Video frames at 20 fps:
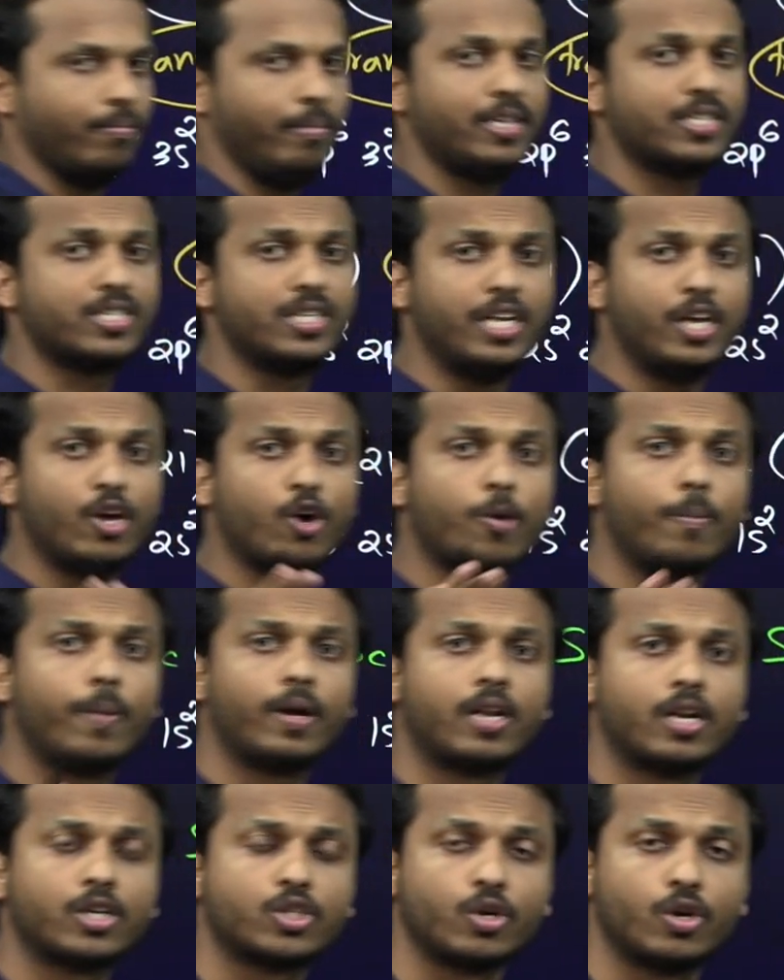Means d
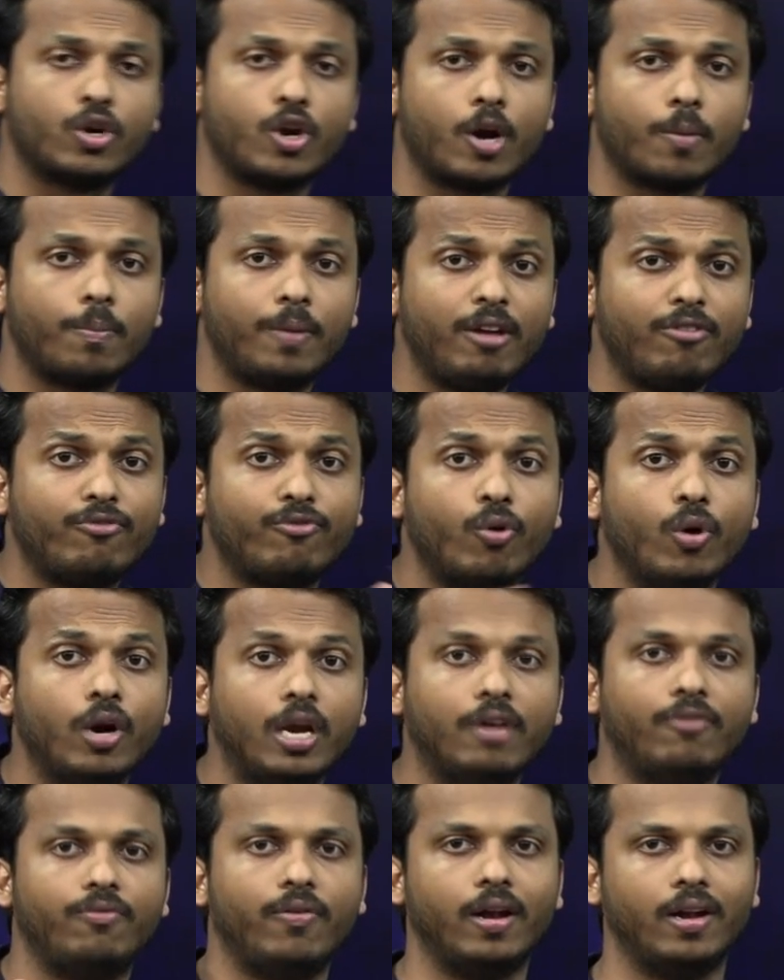orbital should not be
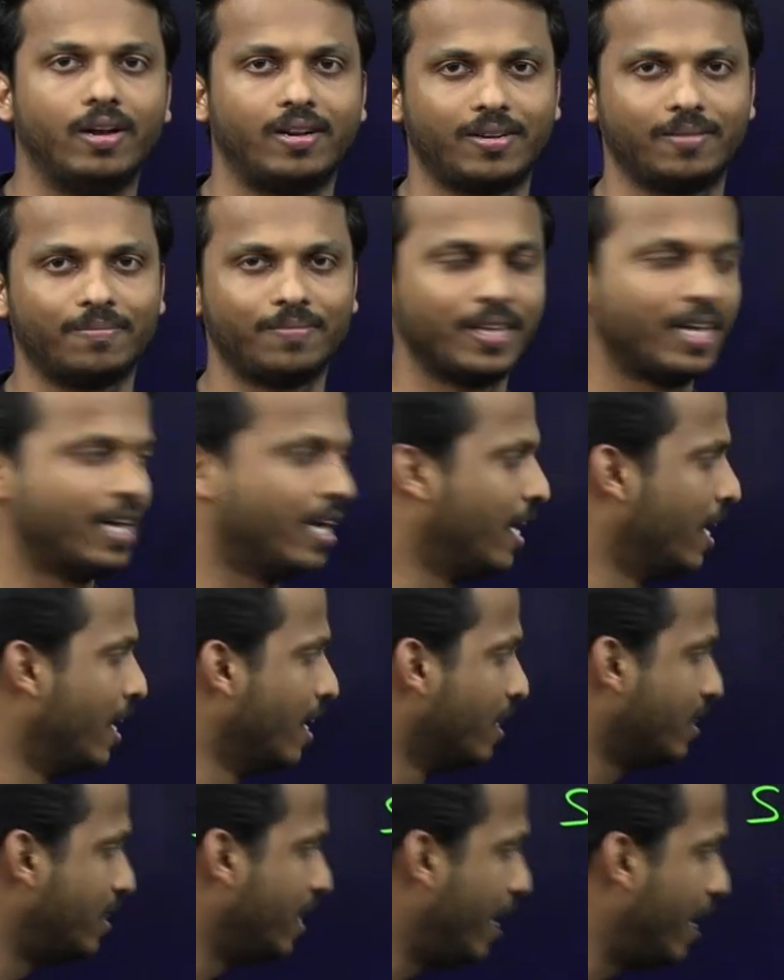fully filled.
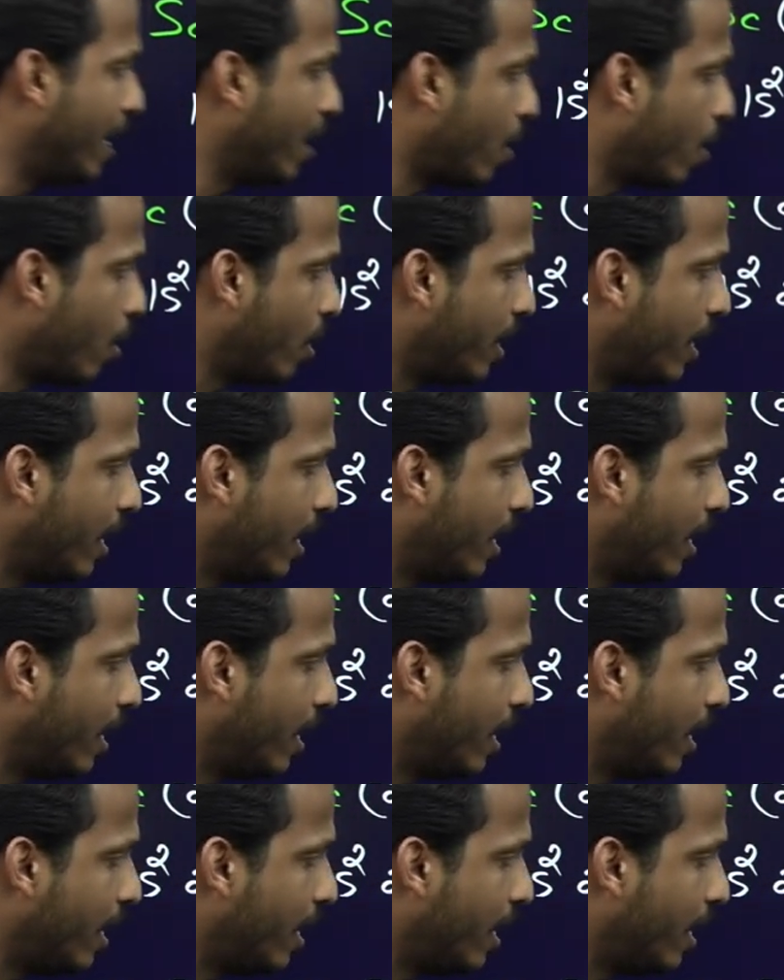See dear all,